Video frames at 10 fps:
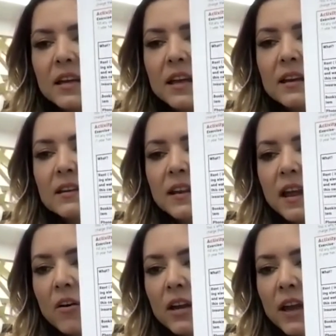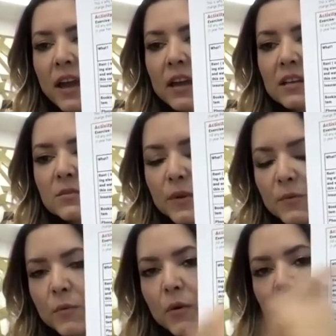And in our case, when
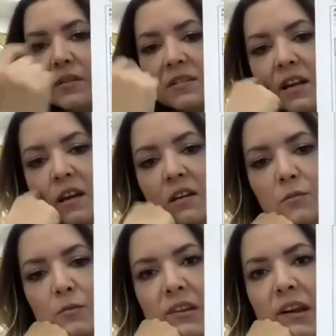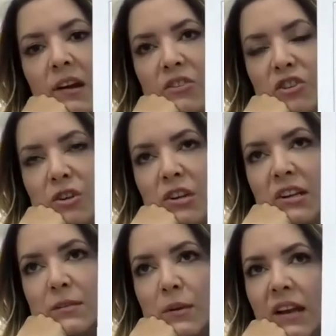we work this out with our
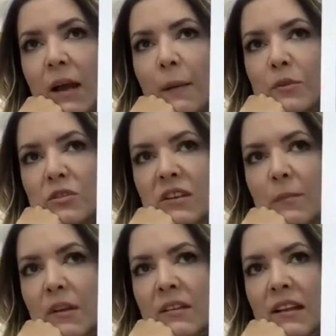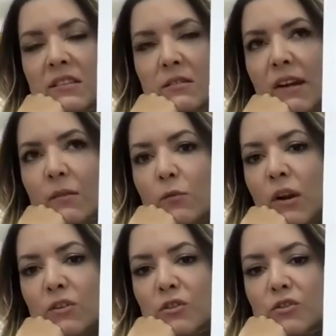students, we come to something that's around
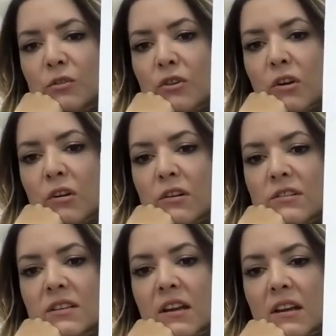$1 to $2